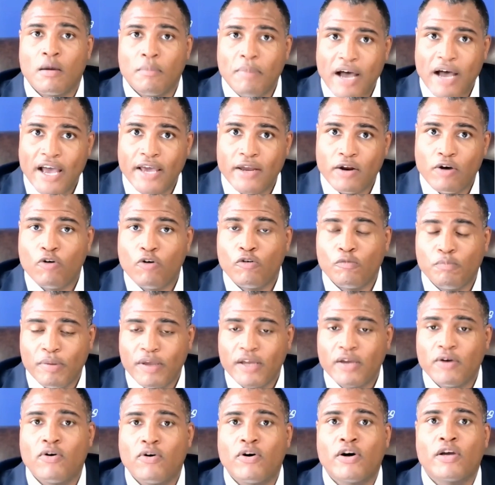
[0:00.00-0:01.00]
buy and hold
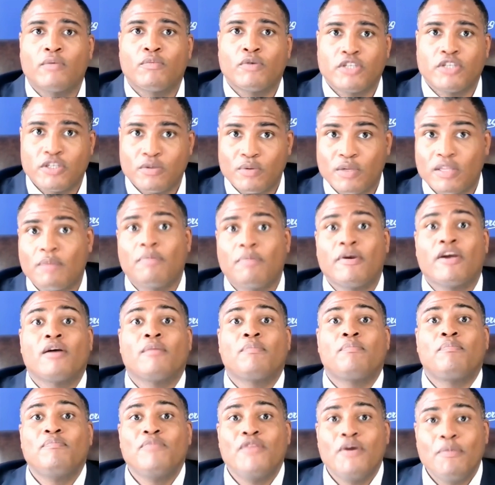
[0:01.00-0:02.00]
Bitcoin, which is what
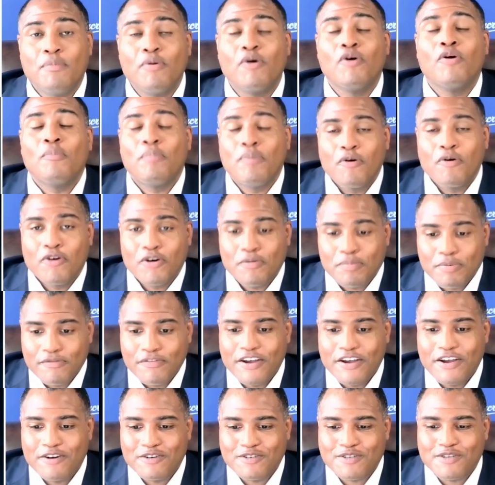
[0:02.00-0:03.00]
the bull porn
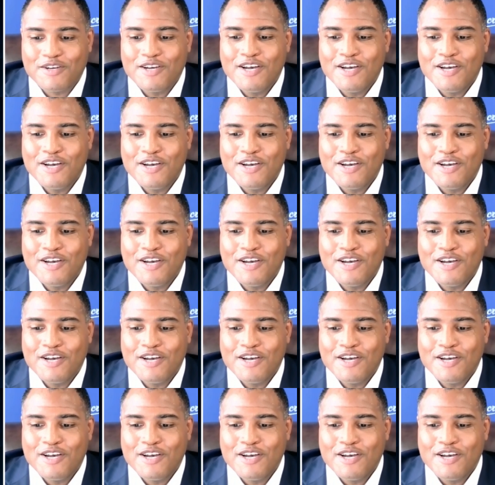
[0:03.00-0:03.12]
purveyors